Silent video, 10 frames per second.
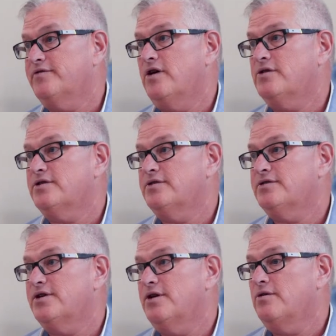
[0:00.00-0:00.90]
functions.
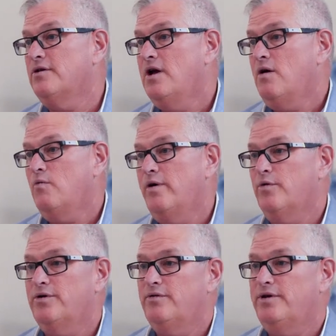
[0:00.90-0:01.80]
So we
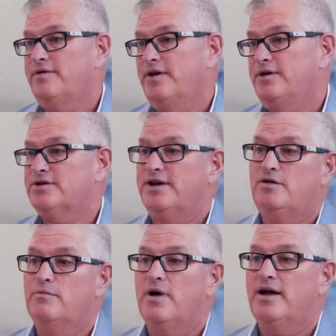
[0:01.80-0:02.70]
were doing things like
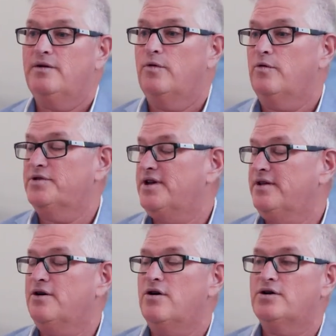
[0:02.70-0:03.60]
we were
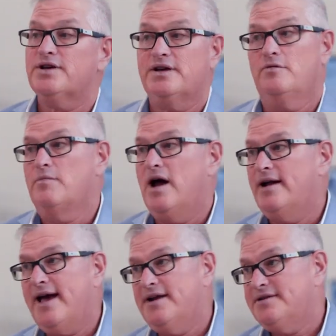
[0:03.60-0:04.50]
selling cars like you
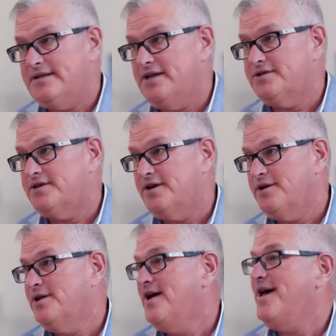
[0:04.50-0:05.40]
might at a tent
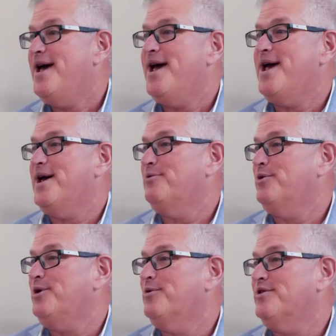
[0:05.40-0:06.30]
sale, and
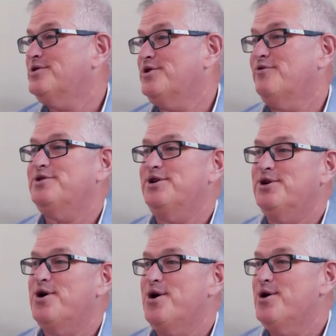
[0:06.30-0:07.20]
we were
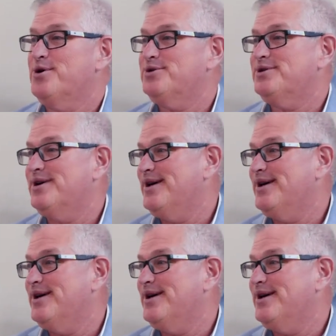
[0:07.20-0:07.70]
servicing cars